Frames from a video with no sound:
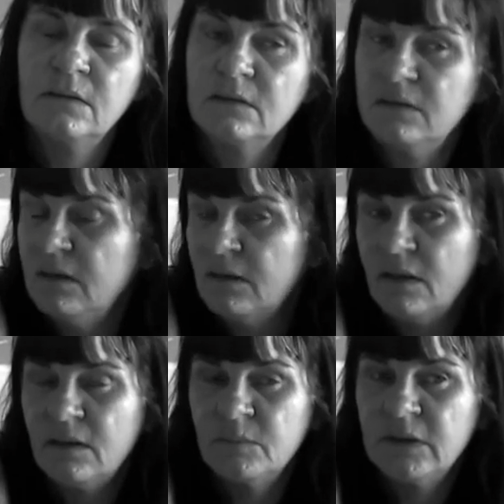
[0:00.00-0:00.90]

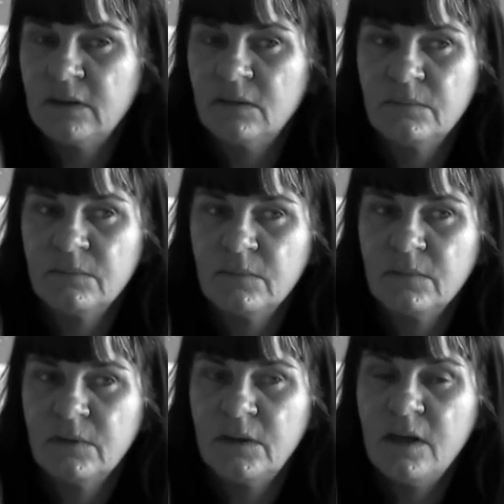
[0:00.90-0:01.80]
yeah, and I mean,
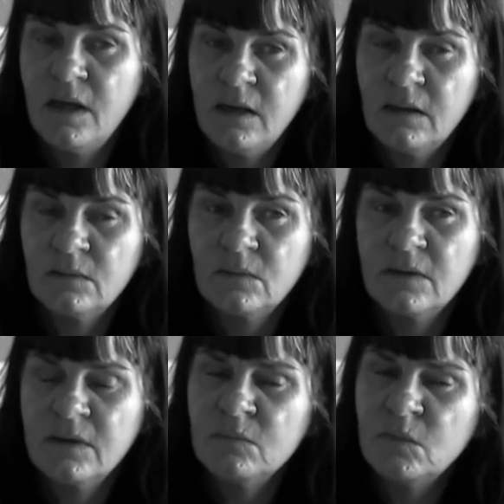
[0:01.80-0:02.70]
now,
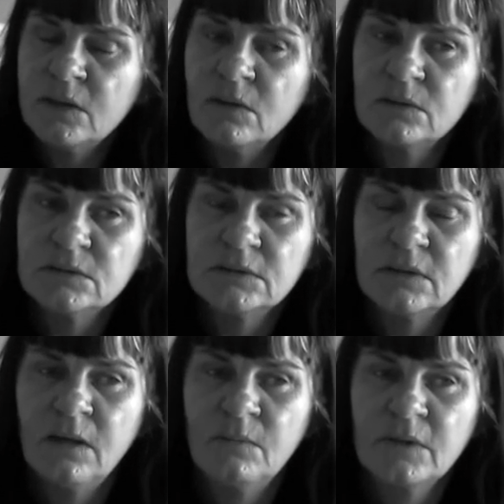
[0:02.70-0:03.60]
and then we got
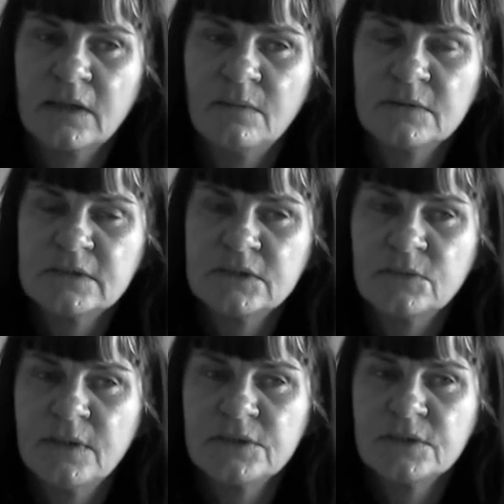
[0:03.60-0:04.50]
a couple of
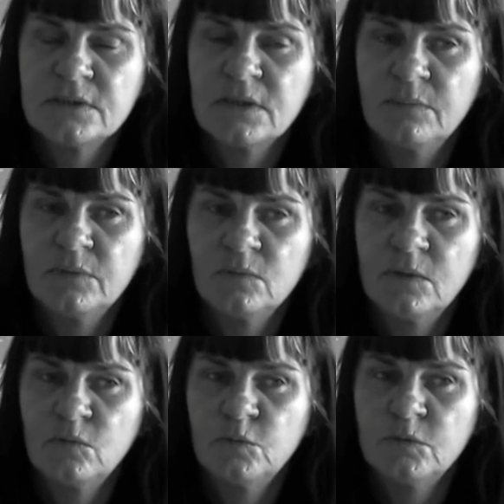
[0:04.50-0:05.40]
situations happen
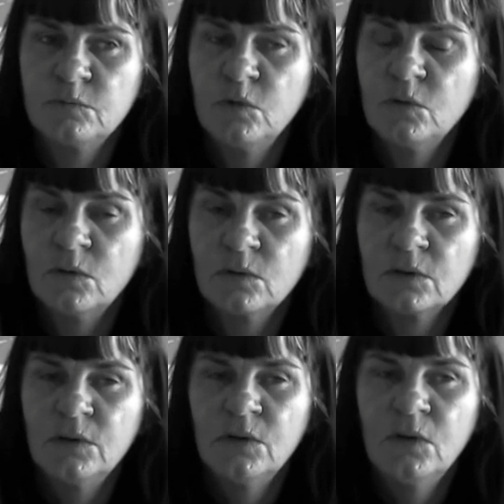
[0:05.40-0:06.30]
where Rupert
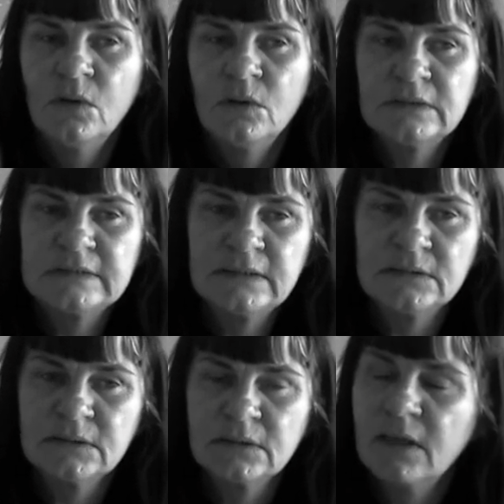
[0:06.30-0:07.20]
Murdoch
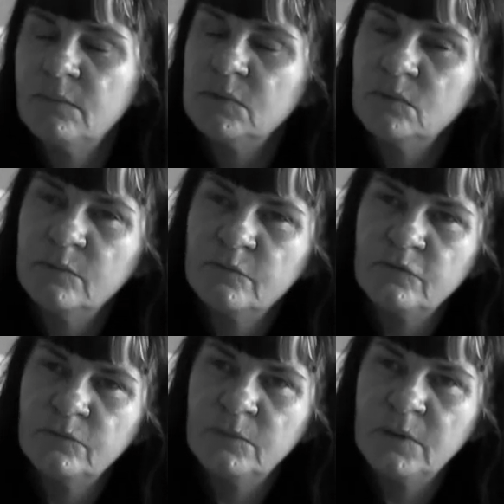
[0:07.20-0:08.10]
sent a couple of women
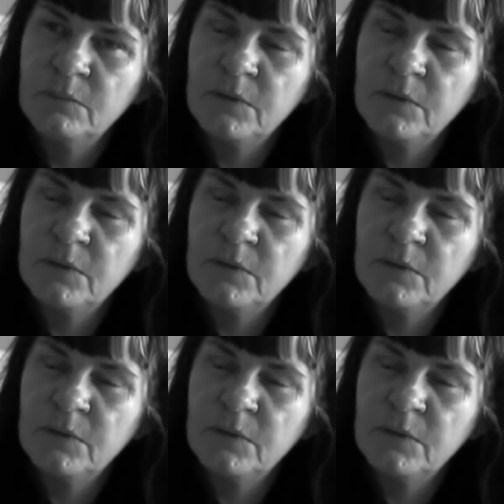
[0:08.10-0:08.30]
from